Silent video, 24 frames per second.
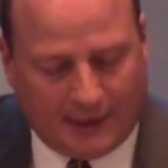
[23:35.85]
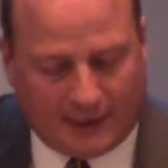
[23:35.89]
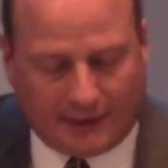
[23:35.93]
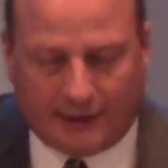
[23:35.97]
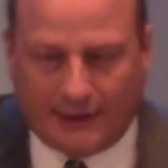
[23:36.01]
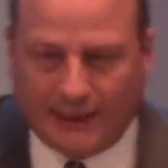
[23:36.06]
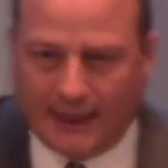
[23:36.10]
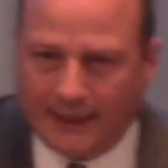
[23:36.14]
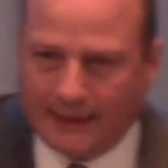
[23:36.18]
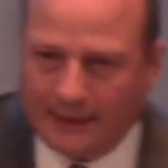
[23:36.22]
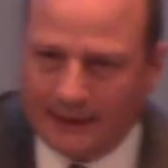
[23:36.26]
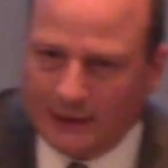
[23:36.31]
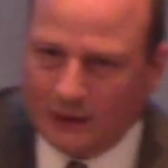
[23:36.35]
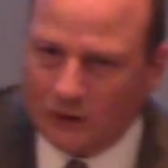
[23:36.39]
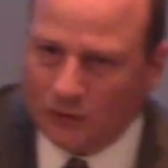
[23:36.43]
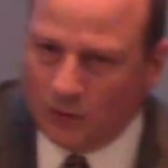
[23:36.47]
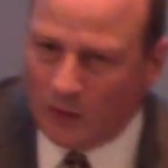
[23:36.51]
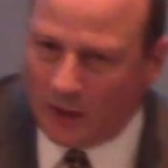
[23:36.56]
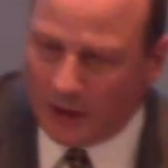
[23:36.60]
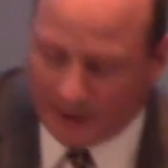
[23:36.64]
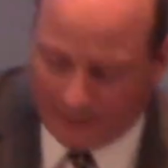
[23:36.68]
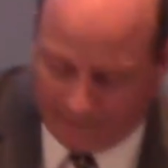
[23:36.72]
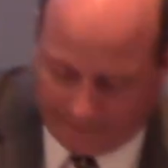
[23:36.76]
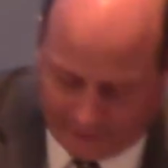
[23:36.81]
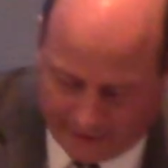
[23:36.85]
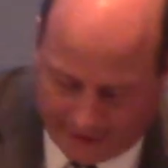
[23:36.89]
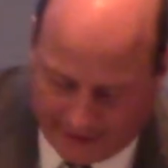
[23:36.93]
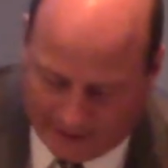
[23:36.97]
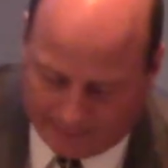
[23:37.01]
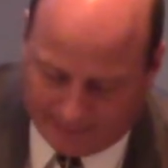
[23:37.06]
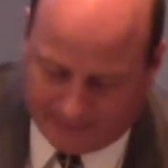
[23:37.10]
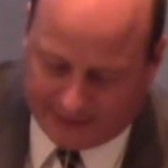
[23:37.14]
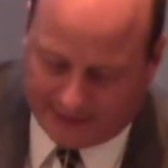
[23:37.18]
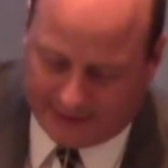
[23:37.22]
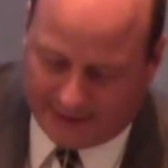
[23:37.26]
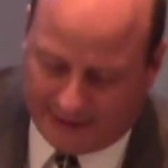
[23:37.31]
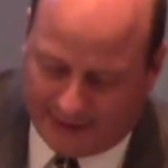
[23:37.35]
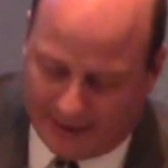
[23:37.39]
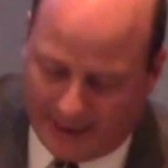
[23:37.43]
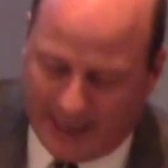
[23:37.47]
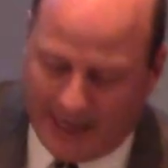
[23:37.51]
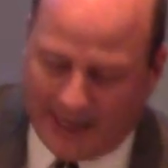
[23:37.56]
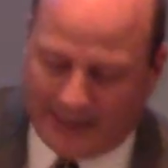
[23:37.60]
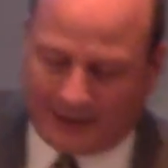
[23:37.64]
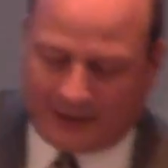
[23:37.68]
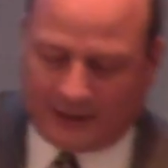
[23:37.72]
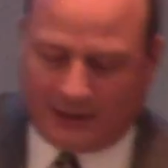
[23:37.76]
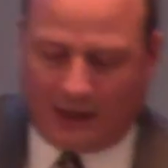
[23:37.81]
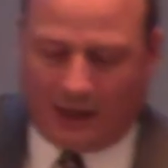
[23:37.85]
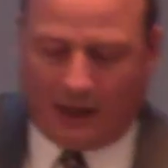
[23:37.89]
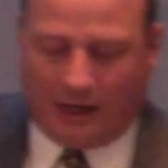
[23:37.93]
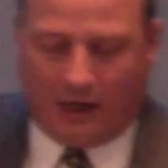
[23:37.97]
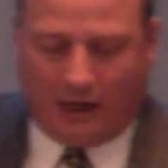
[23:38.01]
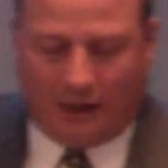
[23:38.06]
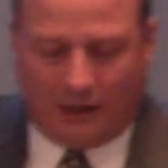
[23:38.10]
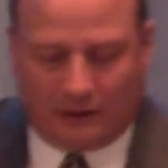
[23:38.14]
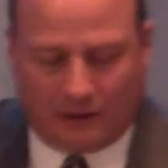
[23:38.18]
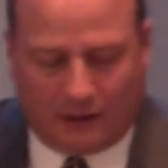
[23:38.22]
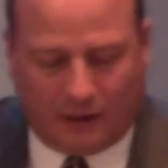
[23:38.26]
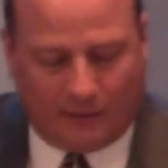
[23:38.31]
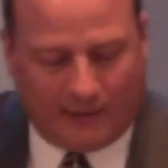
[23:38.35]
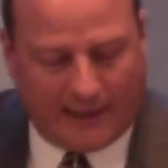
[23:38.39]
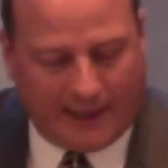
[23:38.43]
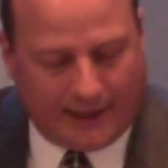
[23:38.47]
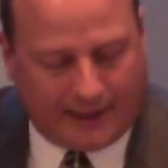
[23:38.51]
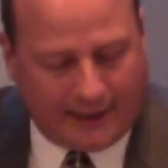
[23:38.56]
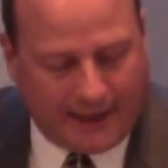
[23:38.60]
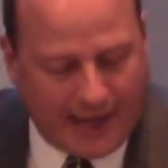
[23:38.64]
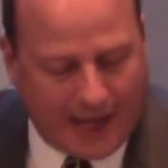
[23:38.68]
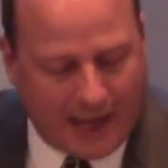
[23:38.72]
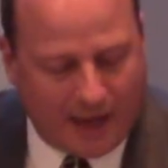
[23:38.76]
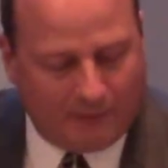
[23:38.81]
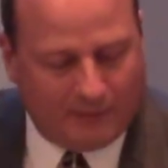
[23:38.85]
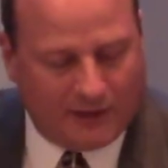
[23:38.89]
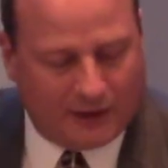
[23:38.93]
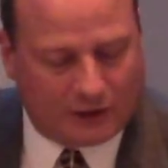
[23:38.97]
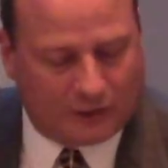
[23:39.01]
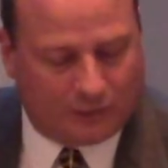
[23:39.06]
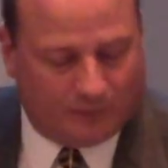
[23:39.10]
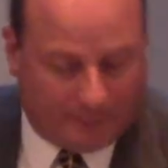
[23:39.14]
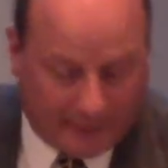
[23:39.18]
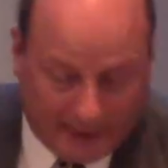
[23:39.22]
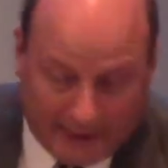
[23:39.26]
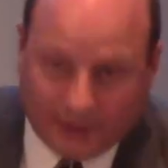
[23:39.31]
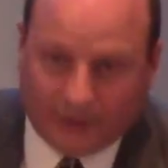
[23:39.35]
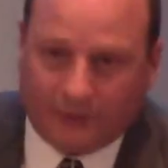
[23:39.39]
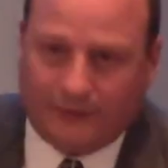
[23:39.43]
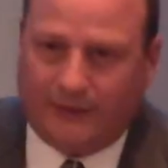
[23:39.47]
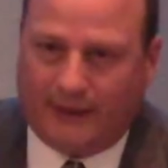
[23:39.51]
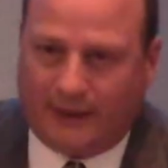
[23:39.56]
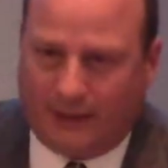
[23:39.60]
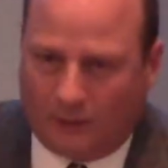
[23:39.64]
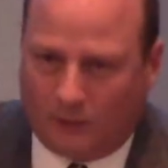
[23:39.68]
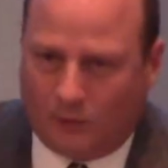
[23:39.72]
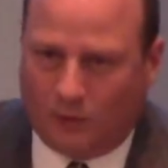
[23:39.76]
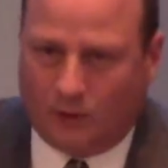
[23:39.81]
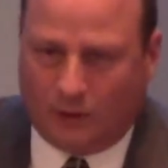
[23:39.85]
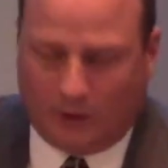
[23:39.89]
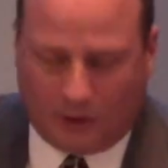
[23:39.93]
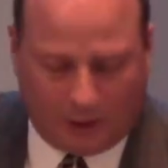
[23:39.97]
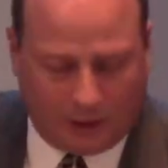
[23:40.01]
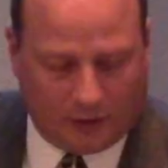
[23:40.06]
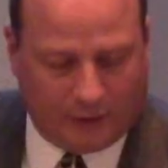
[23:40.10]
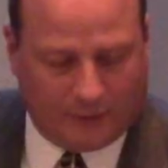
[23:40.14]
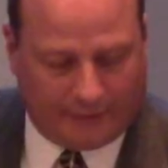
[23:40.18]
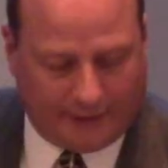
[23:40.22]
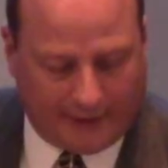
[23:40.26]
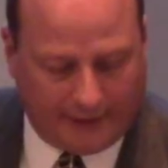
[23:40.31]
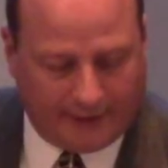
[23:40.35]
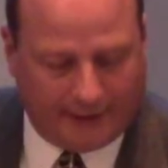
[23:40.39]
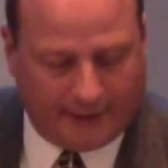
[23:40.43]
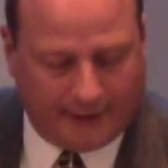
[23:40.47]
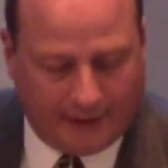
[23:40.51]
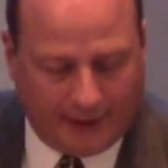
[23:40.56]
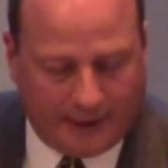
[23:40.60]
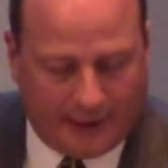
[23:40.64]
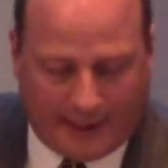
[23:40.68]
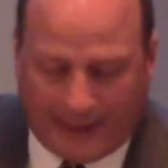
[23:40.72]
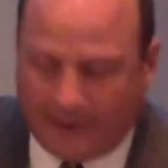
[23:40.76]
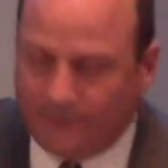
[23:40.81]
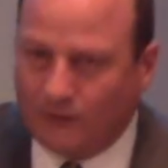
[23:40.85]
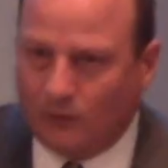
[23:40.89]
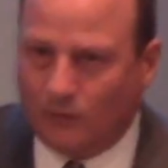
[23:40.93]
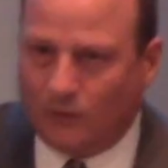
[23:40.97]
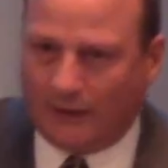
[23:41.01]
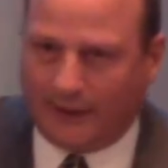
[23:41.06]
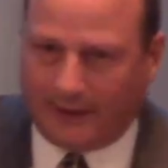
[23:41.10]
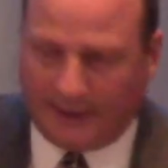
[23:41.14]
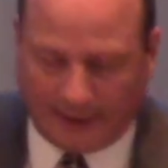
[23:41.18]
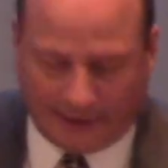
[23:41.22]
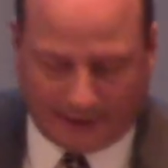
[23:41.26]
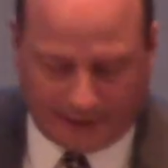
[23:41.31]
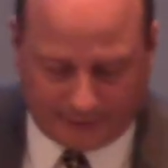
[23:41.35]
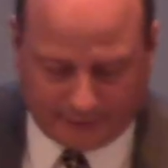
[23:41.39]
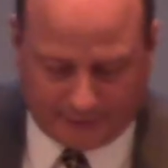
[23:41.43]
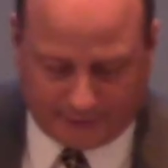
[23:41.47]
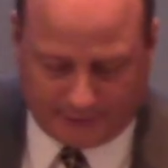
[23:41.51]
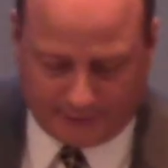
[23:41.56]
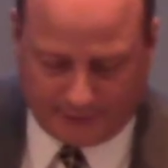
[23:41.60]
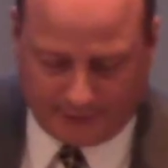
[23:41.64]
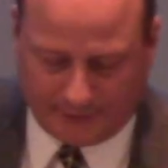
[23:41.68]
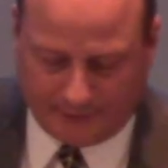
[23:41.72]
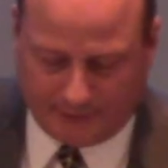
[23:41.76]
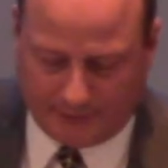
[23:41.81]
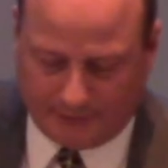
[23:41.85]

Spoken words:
Yet each one of them did not talk about how much better they were than everyone else.